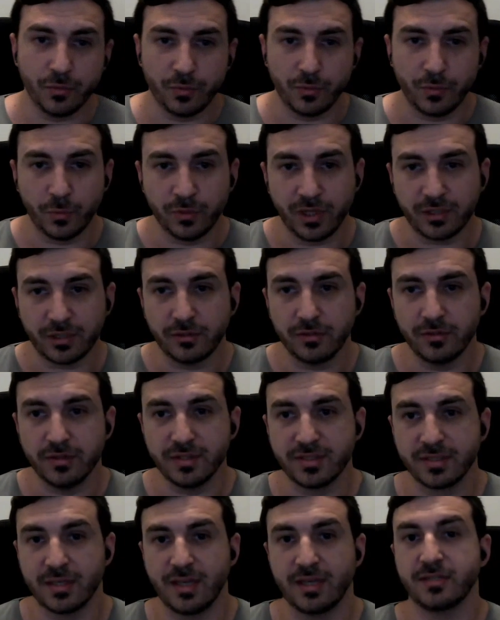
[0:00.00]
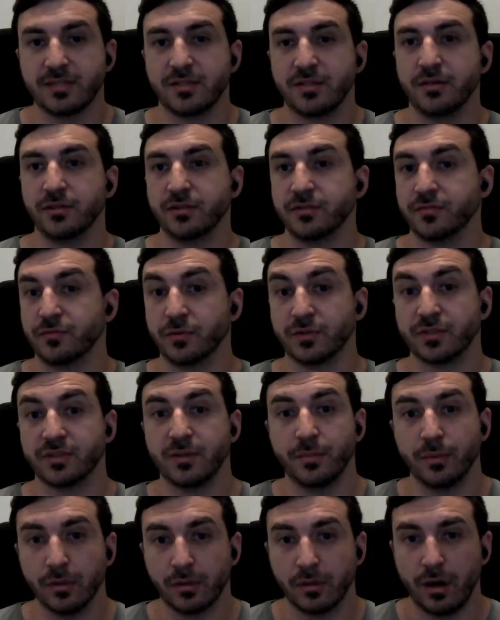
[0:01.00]
we would like to discuss here is, for
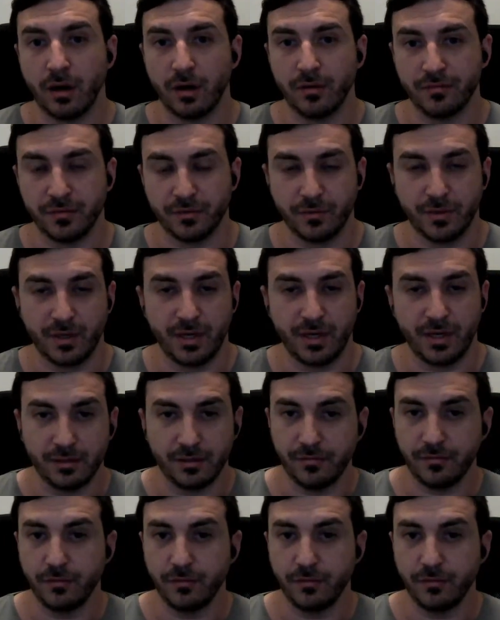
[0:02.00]
example, coffee, right?